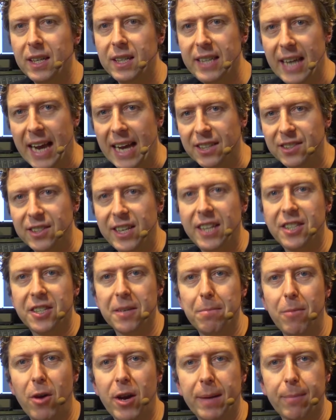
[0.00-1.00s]
Yes, it's a
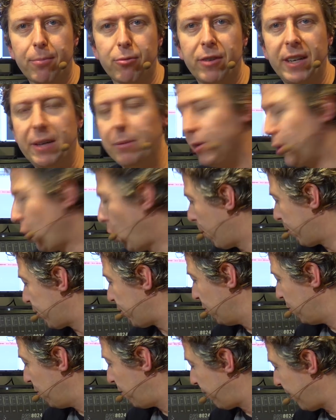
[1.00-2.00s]
mic pre with
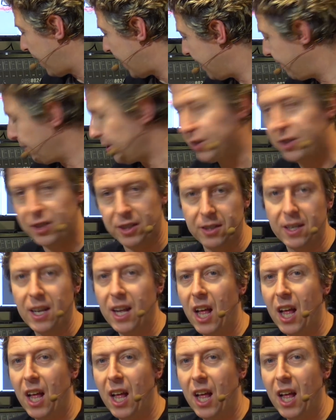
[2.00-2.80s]
optional flavours and